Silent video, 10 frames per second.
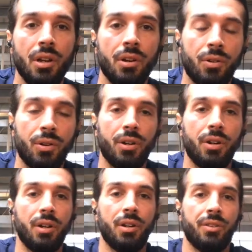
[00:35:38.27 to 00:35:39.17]

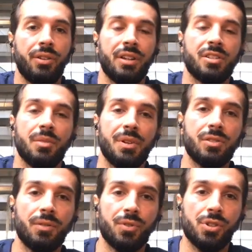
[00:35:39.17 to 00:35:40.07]
or the next
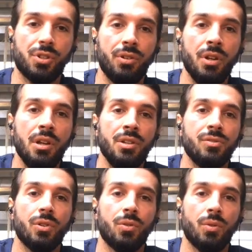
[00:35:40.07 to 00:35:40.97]
semester for sure.
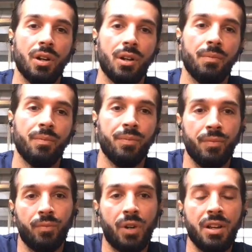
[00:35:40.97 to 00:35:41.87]
So
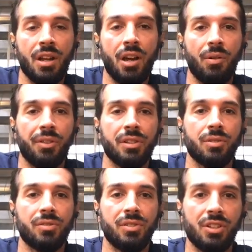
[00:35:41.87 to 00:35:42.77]
right now I think
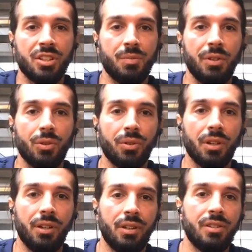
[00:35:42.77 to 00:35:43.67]
so. CHSB
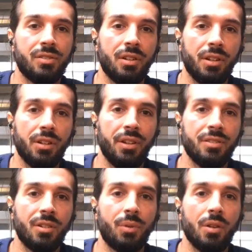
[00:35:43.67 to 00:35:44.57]
token is
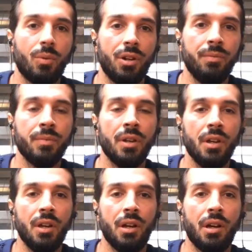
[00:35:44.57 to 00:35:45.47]
the right one.
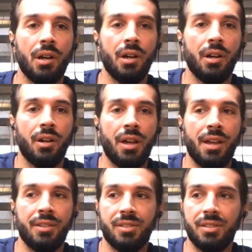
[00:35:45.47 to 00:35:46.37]

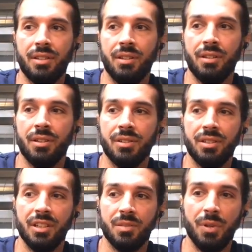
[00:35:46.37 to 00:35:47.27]
And seeing the
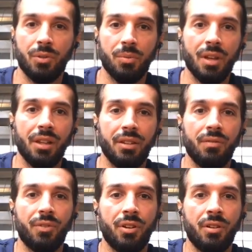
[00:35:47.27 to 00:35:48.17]
CSB
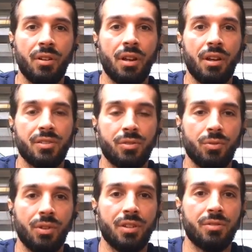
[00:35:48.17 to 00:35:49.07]
Cryptalian Fund, as
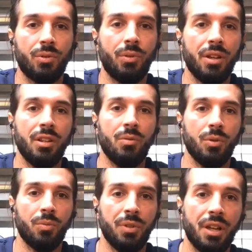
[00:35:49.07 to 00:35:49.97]
soon as we're ready,
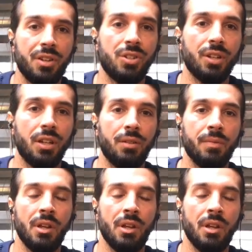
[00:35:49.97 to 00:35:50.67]
we'll be launching it,